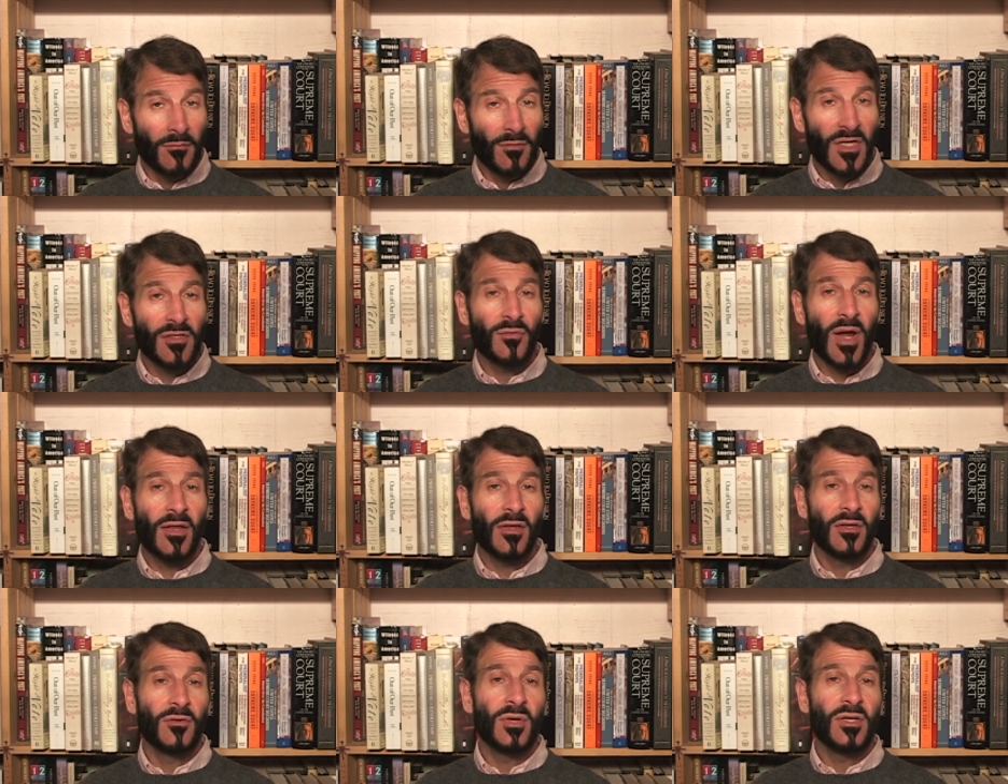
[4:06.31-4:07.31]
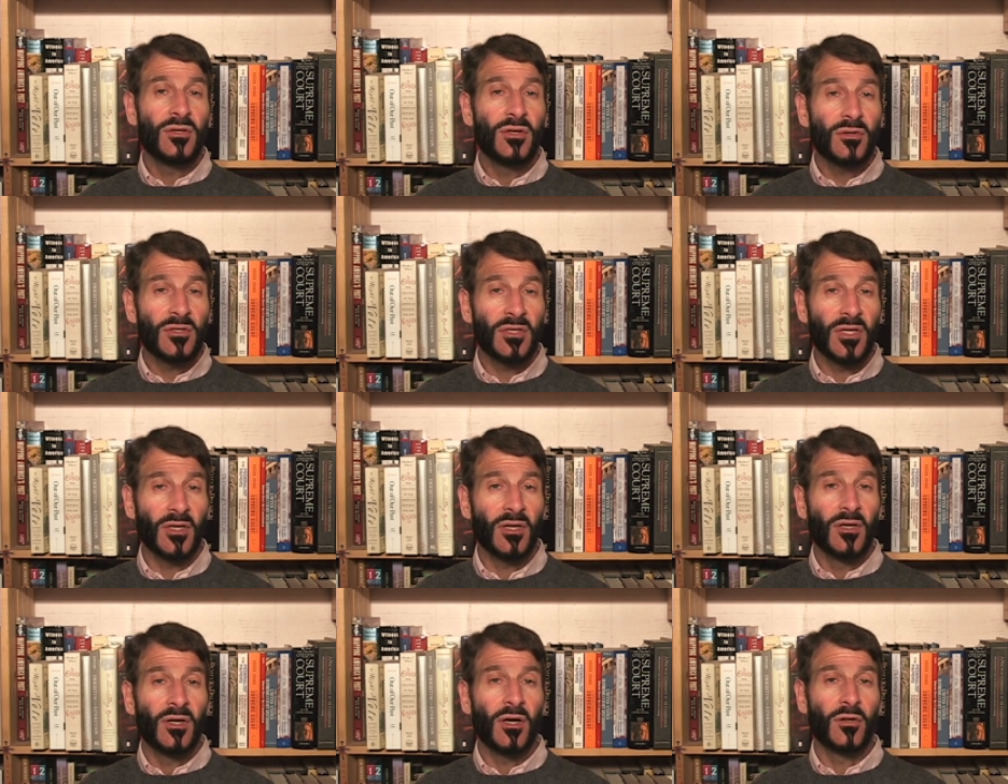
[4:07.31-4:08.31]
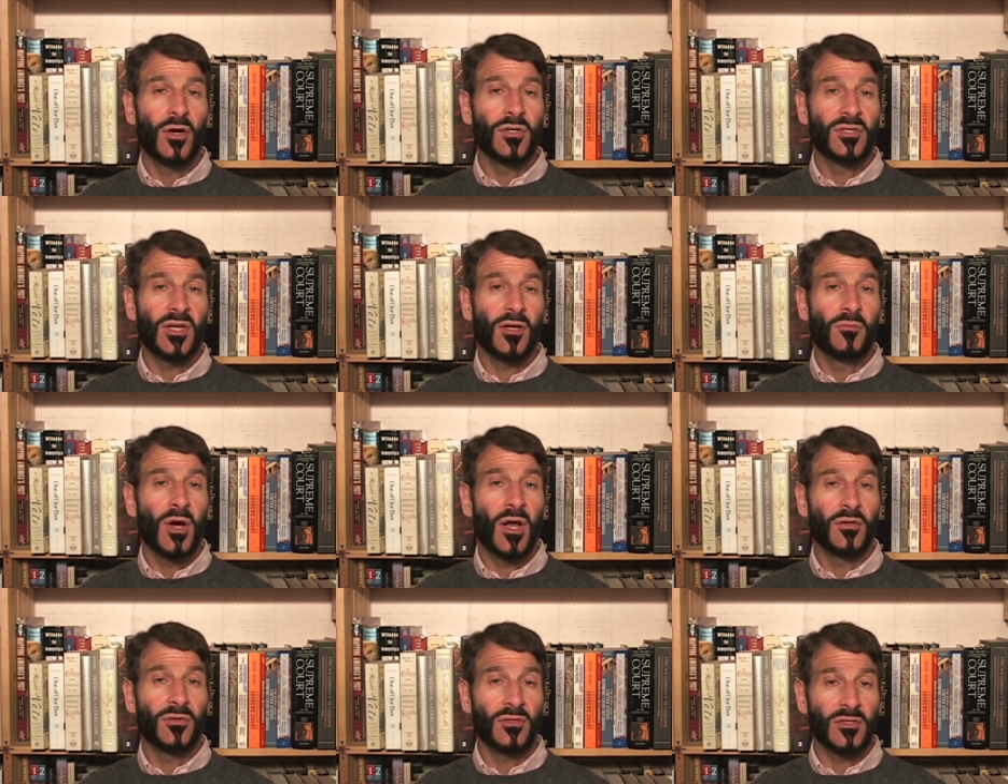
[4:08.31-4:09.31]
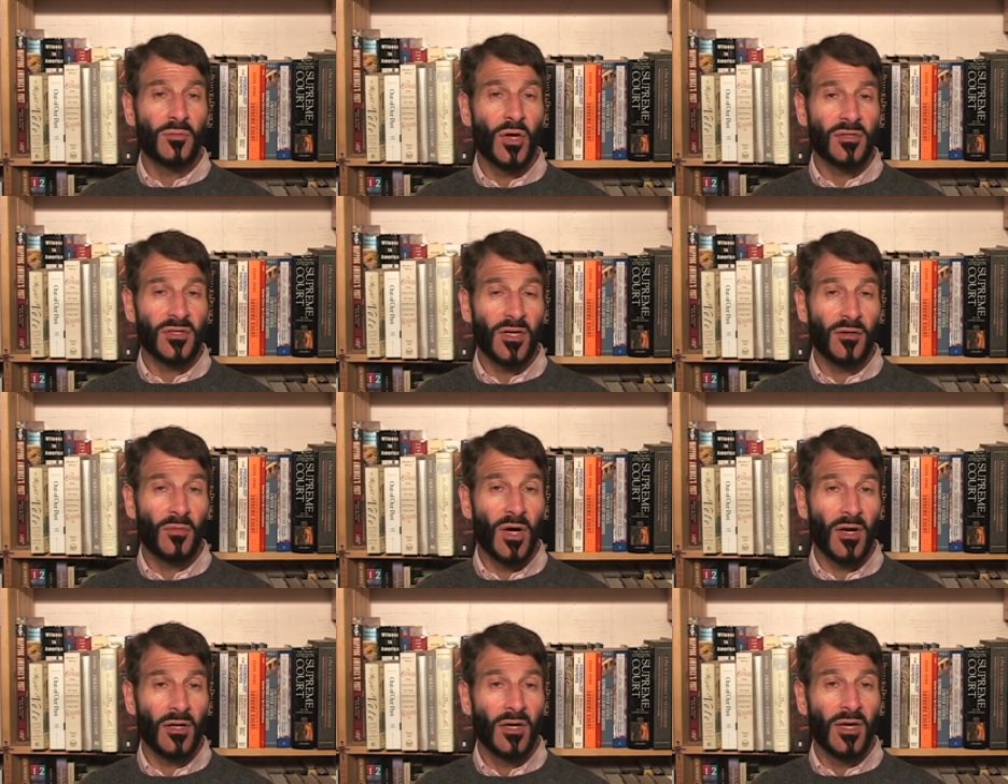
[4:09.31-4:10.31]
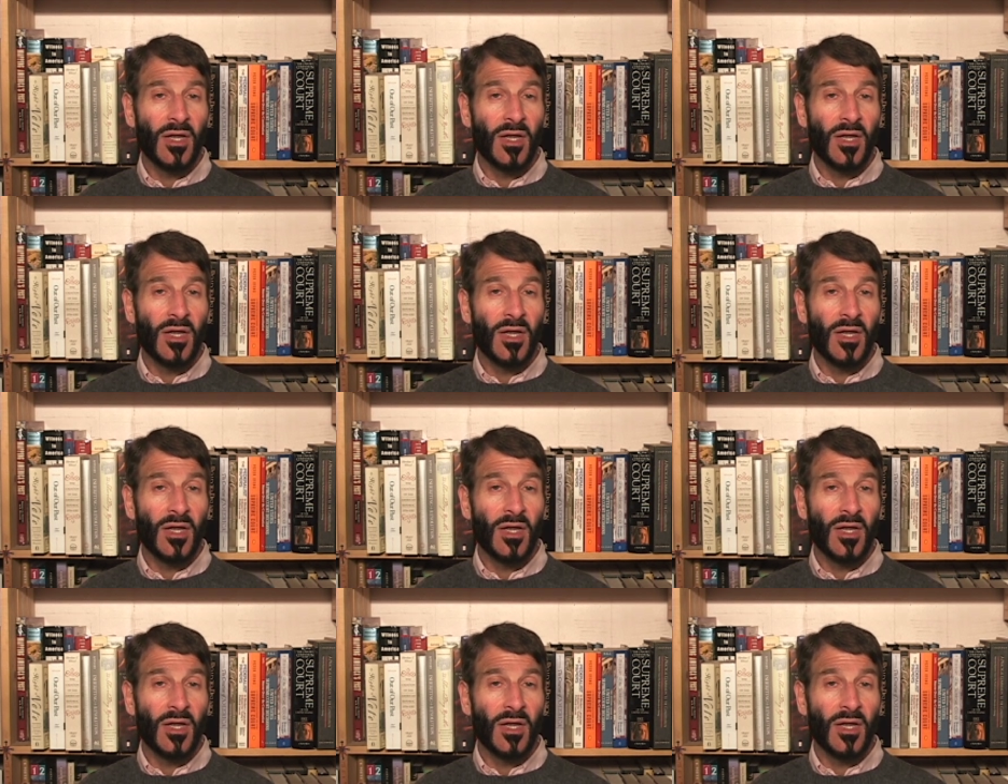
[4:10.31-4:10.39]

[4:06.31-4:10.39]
because rather than reducing a large-scale model to a small-scale model,